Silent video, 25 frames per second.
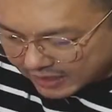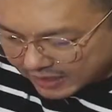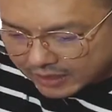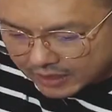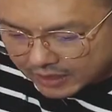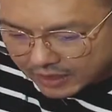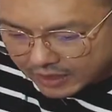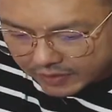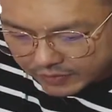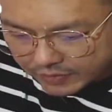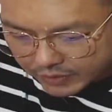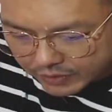
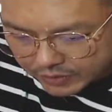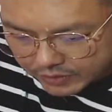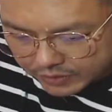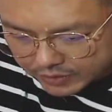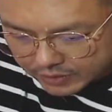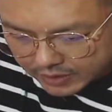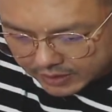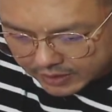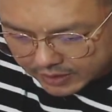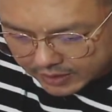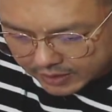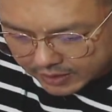34 to
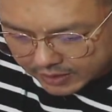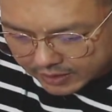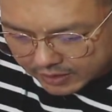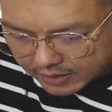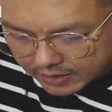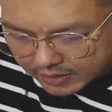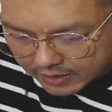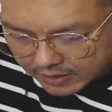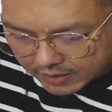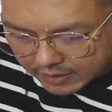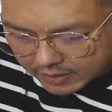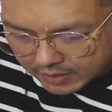38.
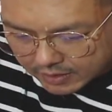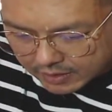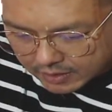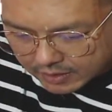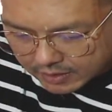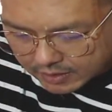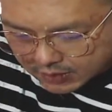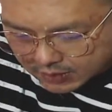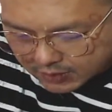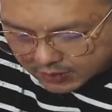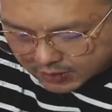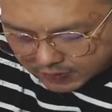
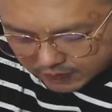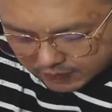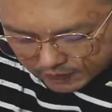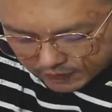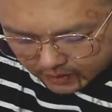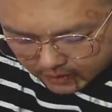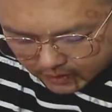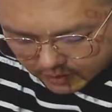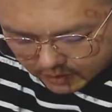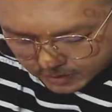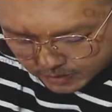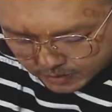
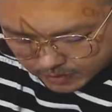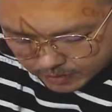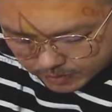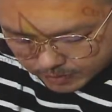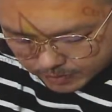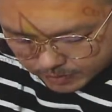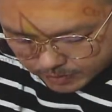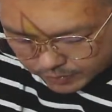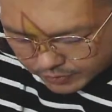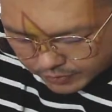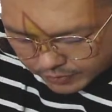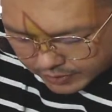Oh,
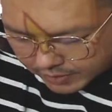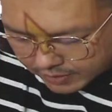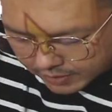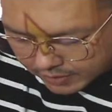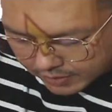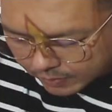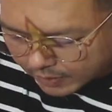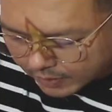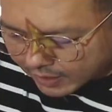print. Wow,